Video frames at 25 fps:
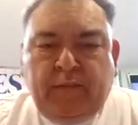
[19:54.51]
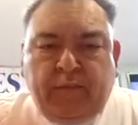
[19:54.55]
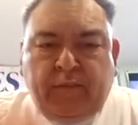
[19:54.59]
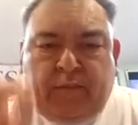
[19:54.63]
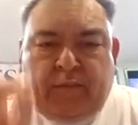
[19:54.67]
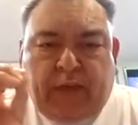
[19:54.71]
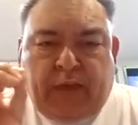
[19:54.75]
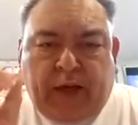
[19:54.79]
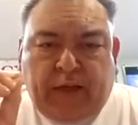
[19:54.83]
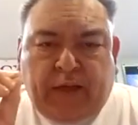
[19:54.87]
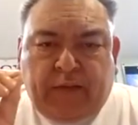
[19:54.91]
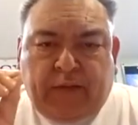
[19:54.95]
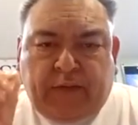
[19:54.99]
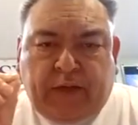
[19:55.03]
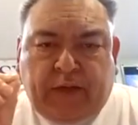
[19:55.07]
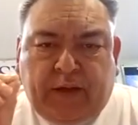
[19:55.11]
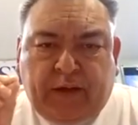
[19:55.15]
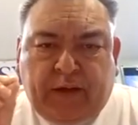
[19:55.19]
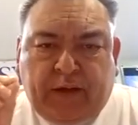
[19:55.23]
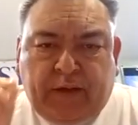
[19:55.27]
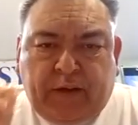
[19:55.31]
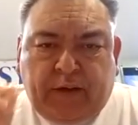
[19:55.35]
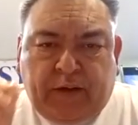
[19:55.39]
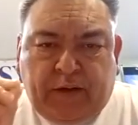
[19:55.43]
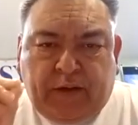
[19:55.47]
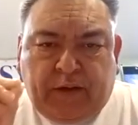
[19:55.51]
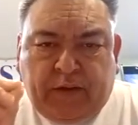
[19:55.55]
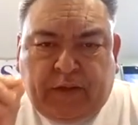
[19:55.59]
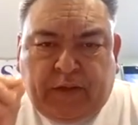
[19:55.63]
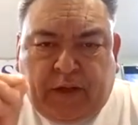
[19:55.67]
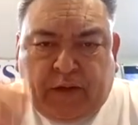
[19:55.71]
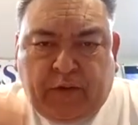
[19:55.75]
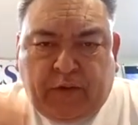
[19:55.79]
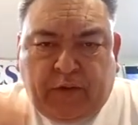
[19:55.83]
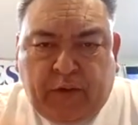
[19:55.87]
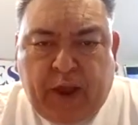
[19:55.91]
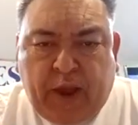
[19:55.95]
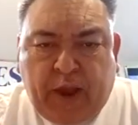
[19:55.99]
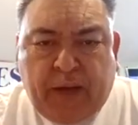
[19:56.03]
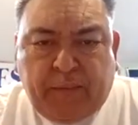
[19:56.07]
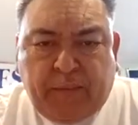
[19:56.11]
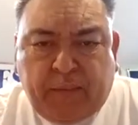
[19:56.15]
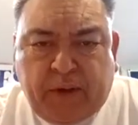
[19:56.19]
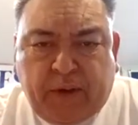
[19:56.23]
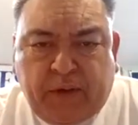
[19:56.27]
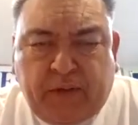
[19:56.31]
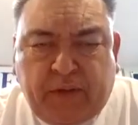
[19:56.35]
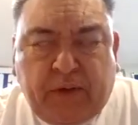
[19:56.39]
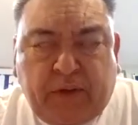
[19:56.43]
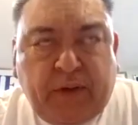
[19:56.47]
The the the
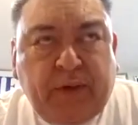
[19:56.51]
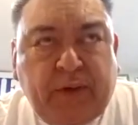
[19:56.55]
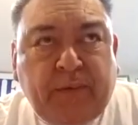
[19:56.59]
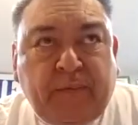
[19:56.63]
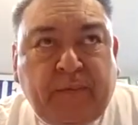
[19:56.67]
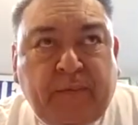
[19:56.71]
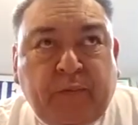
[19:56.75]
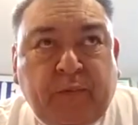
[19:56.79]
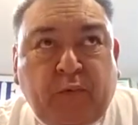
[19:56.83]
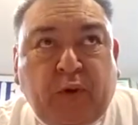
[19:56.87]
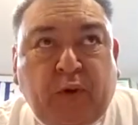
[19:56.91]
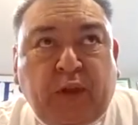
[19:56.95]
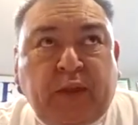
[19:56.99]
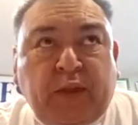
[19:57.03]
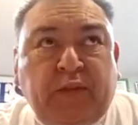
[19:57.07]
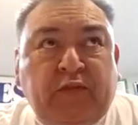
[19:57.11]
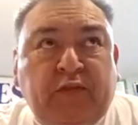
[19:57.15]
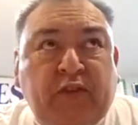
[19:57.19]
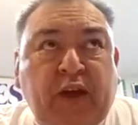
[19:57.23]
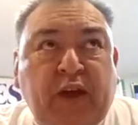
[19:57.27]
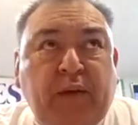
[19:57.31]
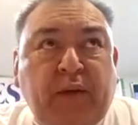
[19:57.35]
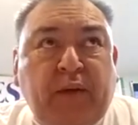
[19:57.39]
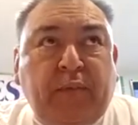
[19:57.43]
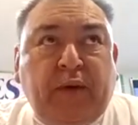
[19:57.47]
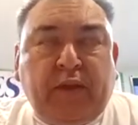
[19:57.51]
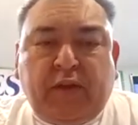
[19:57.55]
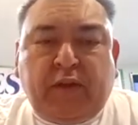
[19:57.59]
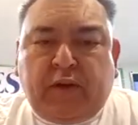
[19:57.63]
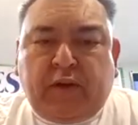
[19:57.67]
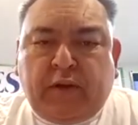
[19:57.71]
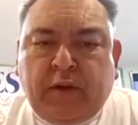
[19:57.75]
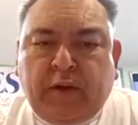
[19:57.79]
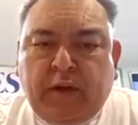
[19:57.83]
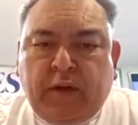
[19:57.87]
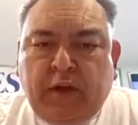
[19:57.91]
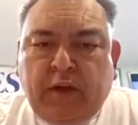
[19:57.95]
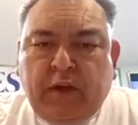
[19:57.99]
grandmother, William's grandmother,